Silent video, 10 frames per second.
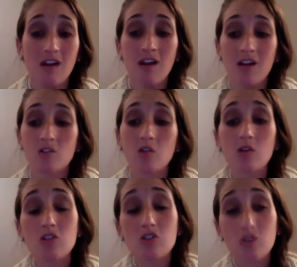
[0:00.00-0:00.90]
So you
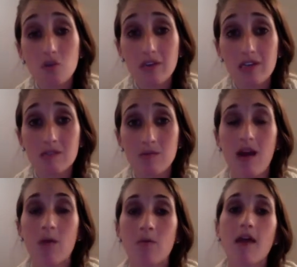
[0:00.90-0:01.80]
can do things with
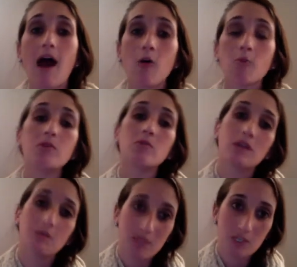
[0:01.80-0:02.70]
that without
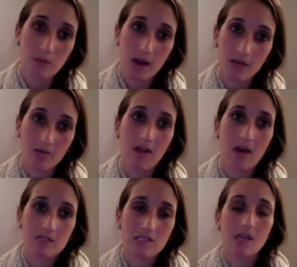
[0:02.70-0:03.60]
puking Beachbody,
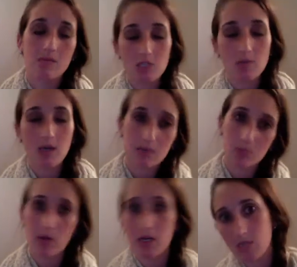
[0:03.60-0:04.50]
without saying Beachbody,
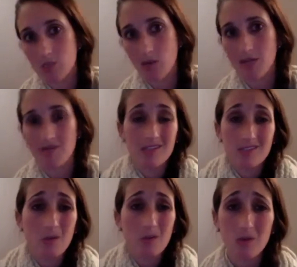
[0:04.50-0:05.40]
Beachbody, Beachbody, because
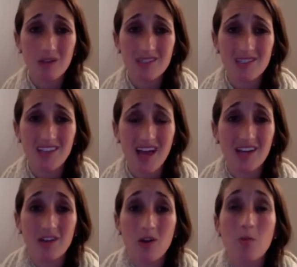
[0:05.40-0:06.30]
nobody wants to see that.
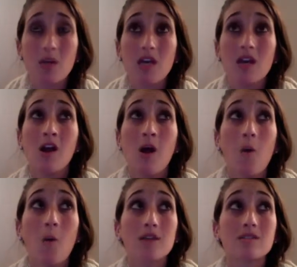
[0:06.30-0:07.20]
And nobody
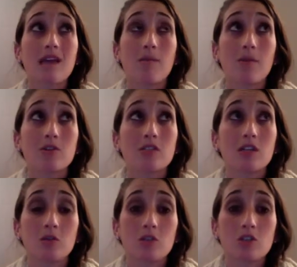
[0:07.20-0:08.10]
wants that person
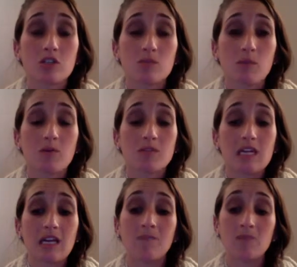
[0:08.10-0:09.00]
who is just
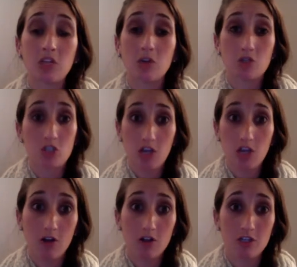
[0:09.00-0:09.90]
posting,
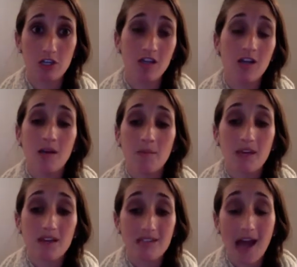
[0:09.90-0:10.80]
Shakeology.
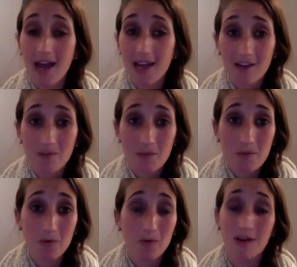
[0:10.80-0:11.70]
Because I have
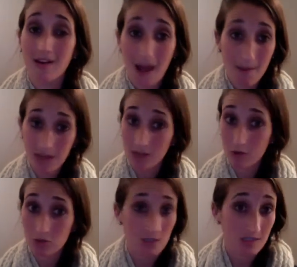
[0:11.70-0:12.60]
people who are not my
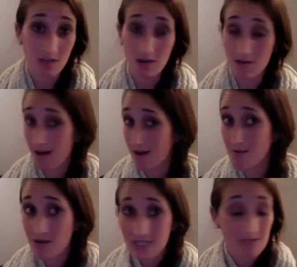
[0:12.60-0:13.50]
coaches. They are not on
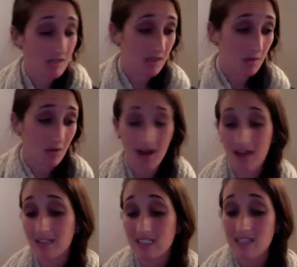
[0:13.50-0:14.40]
my team because I would not
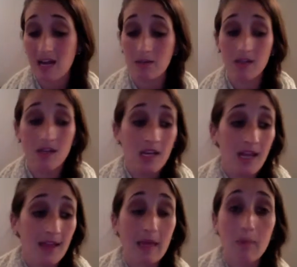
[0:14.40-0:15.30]
let this happen.
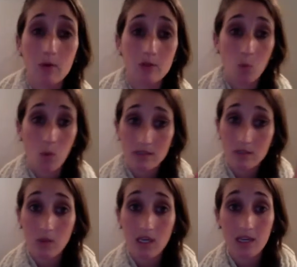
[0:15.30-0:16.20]
They post once
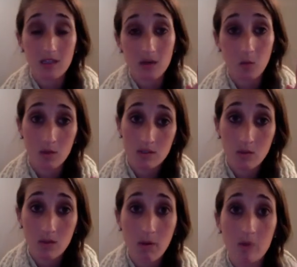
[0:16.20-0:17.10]
a week, and their once a
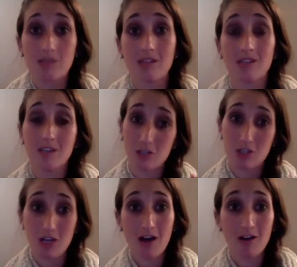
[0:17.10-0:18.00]
week post is
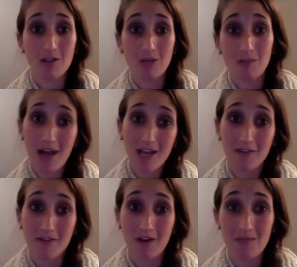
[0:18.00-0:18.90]
Shakeology, buy it
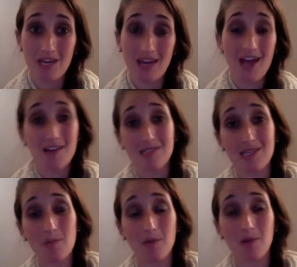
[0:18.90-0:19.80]
from me. I have
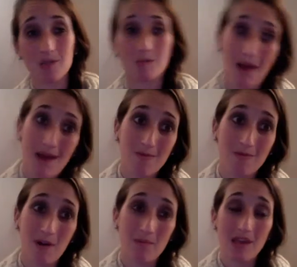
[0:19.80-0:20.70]
samples, buy them
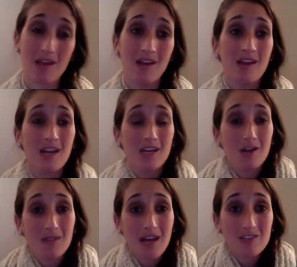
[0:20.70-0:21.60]
from me.
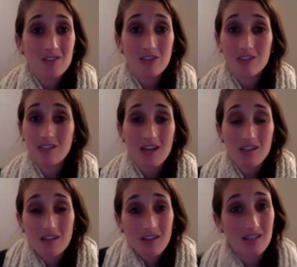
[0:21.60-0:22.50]
That's just,
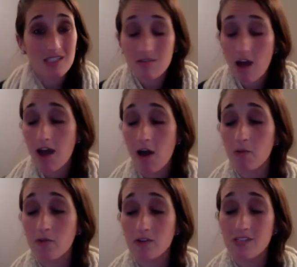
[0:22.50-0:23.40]
it's not
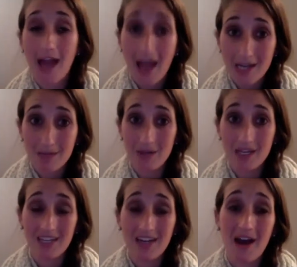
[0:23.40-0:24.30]
helpful to
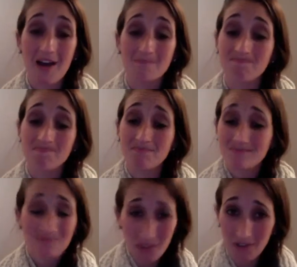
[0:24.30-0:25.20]
anybody.
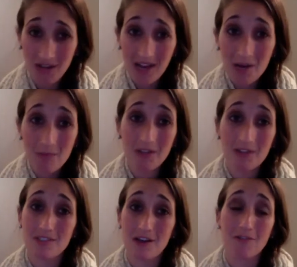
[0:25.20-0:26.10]
You're not helping
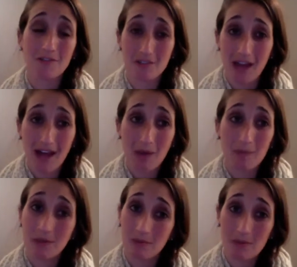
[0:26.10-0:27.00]
yourself. You're not
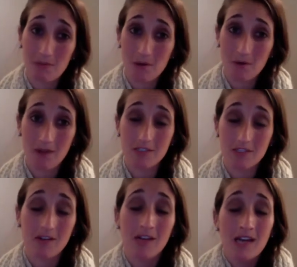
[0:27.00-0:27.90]
helping the people around
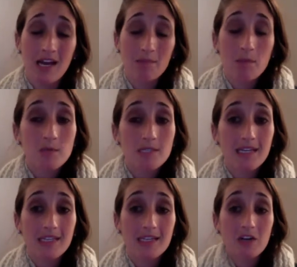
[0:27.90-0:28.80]
you. And most
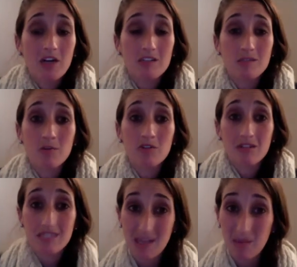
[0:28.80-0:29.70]
likely your customers are
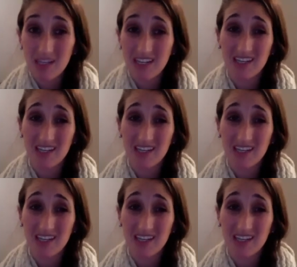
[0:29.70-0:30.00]
intimidated